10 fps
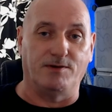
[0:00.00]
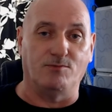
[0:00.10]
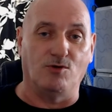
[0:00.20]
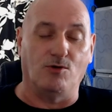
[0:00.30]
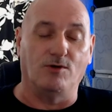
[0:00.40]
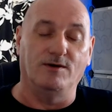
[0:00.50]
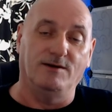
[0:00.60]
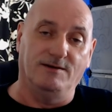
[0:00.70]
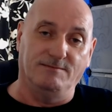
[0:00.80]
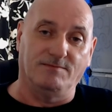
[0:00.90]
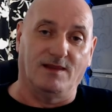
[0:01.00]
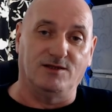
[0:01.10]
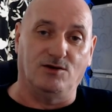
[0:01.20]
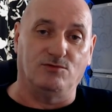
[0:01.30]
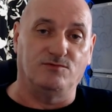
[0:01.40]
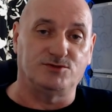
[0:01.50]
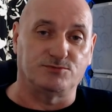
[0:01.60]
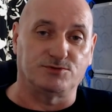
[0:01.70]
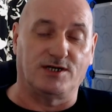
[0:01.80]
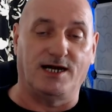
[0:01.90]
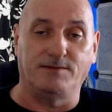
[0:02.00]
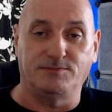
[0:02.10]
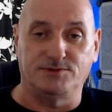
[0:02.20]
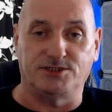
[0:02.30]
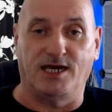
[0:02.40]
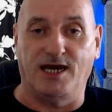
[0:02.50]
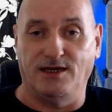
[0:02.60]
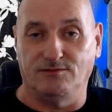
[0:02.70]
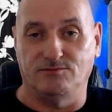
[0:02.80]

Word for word: more you know subscribe share